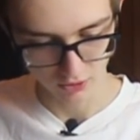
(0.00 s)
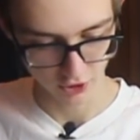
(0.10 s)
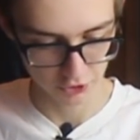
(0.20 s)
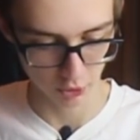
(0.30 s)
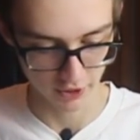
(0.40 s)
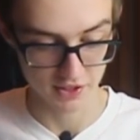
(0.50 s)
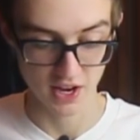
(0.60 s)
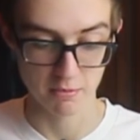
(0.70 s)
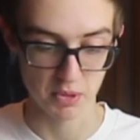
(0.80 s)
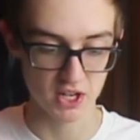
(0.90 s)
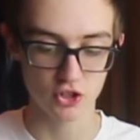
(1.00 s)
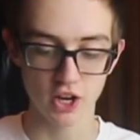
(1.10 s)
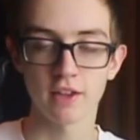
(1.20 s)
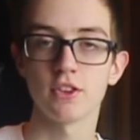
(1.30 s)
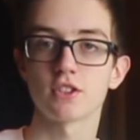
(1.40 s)
This one is a beech
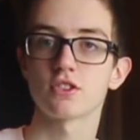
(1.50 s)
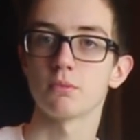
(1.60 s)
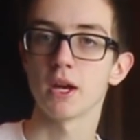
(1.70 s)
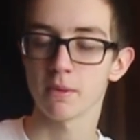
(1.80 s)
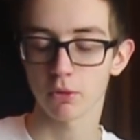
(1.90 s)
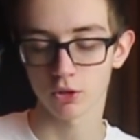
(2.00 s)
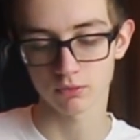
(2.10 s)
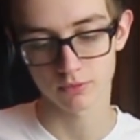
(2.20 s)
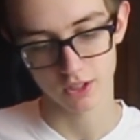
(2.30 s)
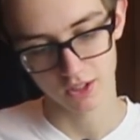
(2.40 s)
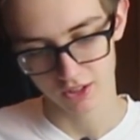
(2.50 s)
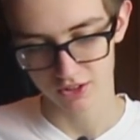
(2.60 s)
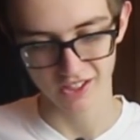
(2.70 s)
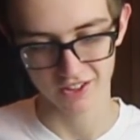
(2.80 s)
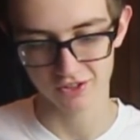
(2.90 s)
can, this is a maple.
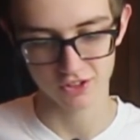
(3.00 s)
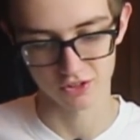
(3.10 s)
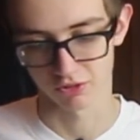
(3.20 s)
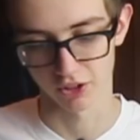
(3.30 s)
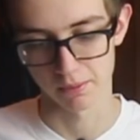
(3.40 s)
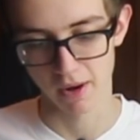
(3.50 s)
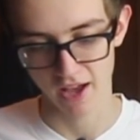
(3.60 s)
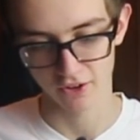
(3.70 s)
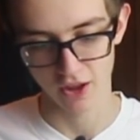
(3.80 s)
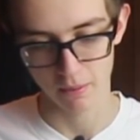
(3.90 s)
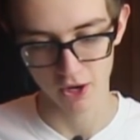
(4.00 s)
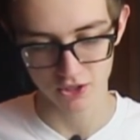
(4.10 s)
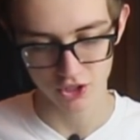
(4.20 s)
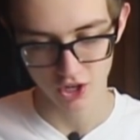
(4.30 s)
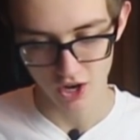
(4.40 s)
That doesn't really matter that
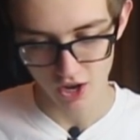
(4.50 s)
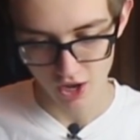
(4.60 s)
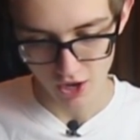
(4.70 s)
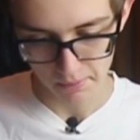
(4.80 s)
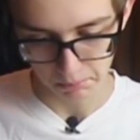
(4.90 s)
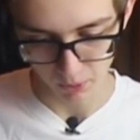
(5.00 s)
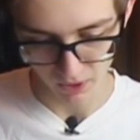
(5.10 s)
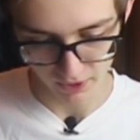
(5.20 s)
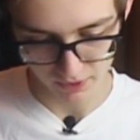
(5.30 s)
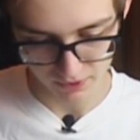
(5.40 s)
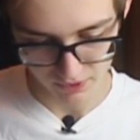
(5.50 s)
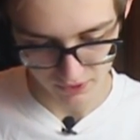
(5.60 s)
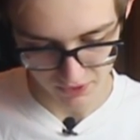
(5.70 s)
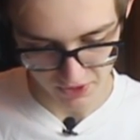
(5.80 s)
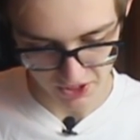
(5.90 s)
much. But
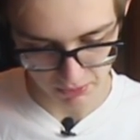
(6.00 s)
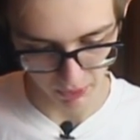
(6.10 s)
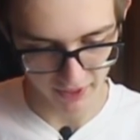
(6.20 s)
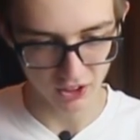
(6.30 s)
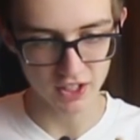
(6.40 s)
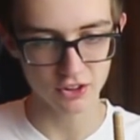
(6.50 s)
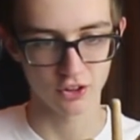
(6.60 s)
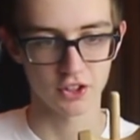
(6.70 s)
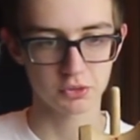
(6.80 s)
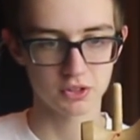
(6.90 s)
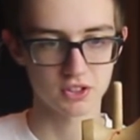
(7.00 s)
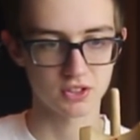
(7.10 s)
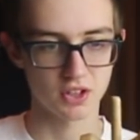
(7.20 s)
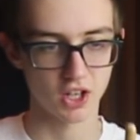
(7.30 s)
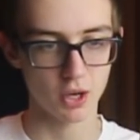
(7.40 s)
the spike length on this one,
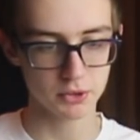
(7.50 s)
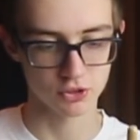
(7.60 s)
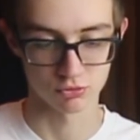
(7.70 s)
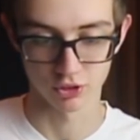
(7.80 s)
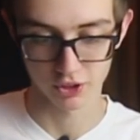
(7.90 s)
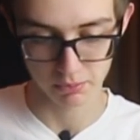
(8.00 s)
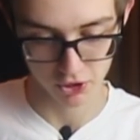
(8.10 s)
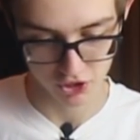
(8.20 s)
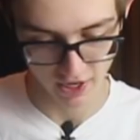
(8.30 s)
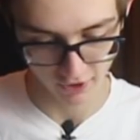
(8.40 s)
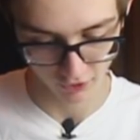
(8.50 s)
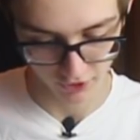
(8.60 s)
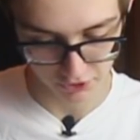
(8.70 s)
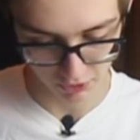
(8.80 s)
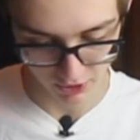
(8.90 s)
is the cups are really pushed down on
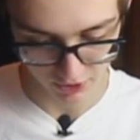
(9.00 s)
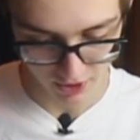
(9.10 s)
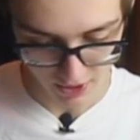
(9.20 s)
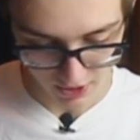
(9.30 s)
this one.